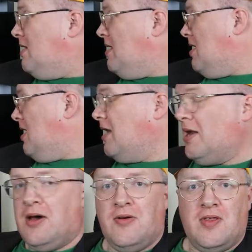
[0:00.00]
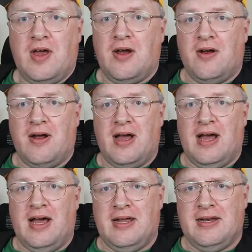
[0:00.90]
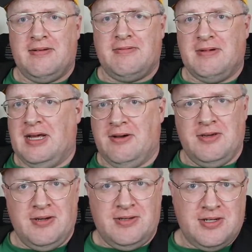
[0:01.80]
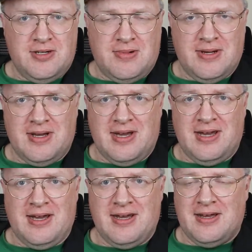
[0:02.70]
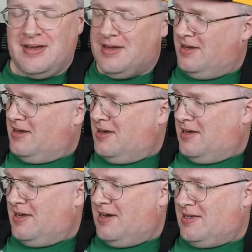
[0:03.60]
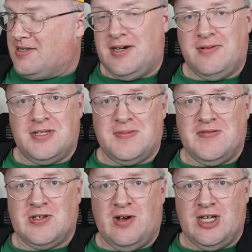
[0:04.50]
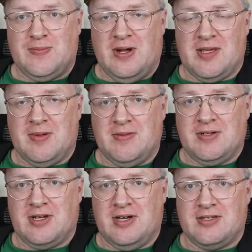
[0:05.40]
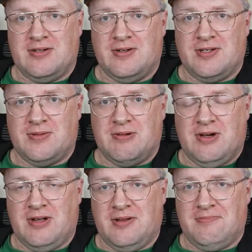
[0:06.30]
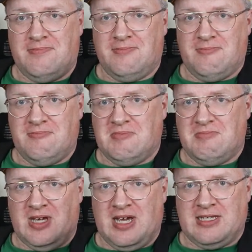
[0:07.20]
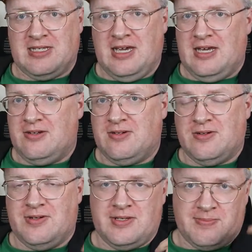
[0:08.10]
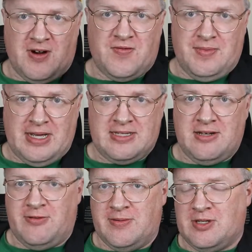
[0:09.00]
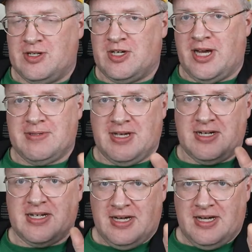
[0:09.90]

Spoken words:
Hello there, and hello YouTube. Yeah, so it's a bit of a strange spot at the moment because, of course, we're all being asked to stay indoors apart from necessary trips to the shops. And